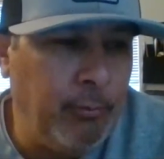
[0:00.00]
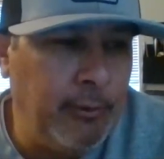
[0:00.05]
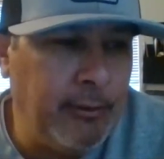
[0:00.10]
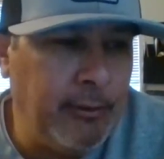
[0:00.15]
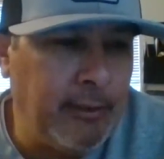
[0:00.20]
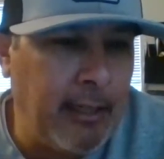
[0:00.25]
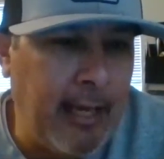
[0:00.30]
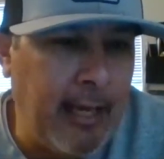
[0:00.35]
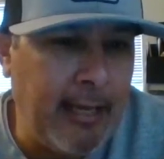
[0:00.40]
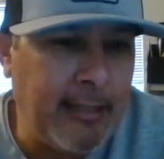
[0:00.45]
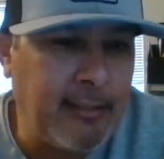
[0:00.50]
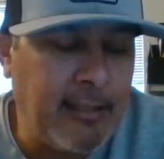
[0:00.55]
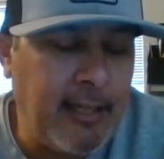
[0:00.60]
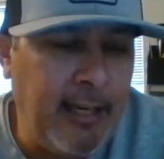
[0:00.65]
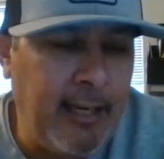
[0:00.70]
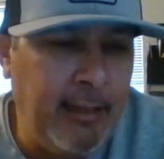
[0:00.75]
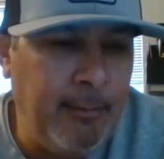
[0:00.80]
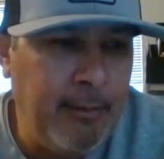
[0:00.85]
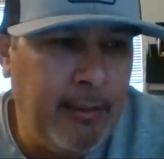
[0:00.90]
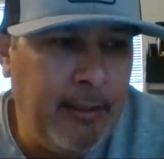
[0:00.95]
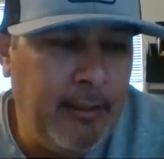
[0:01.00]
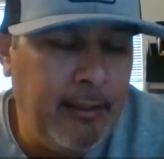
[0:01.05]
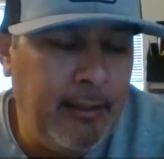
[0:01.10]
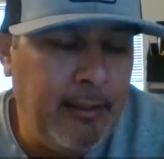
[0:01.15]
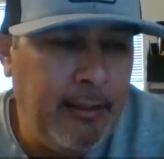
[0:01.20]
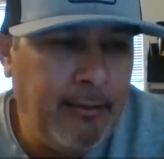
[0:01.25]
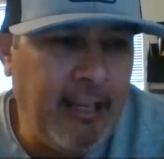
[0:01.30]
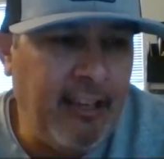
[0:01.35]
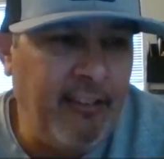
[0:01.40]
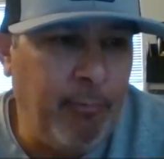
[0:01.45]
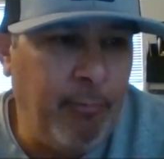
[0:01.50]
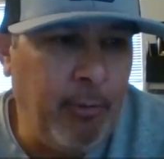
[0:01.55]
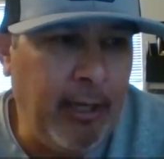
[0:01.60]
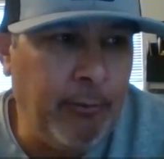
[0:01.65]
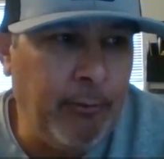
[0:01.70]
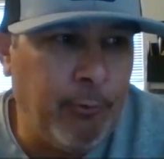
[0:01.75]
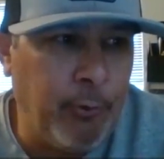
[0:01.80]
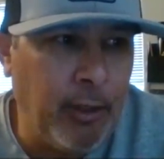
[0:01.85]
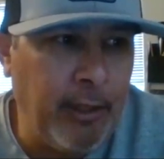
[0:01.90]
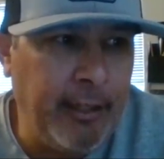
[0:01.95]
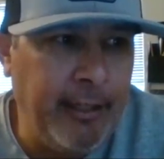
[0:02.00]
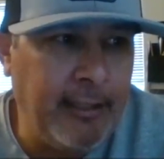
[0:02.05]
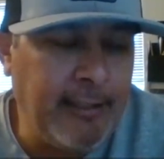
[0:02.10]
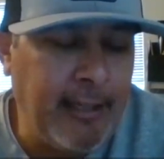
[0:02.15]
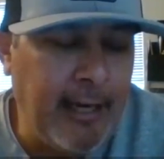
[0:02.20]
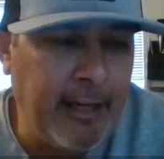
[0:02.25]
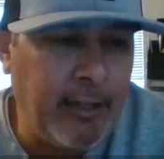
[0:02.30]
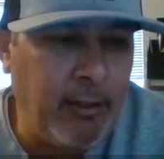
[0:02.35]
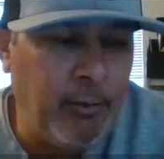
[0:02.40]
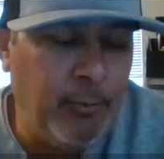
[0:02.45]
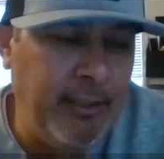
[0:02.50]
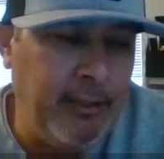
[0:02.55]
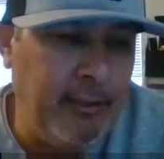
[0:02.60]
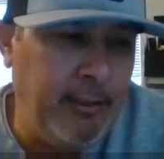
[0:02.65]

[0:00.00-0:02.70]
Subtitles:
when the last time they've played for a league title.